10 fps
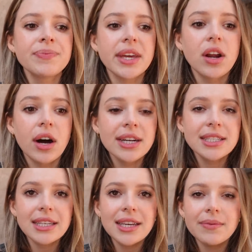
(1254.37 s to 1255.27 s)
And
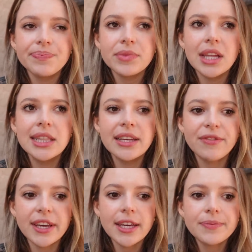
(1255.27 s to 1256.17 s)
honestly,
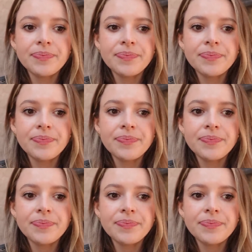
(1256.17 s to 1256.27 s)
living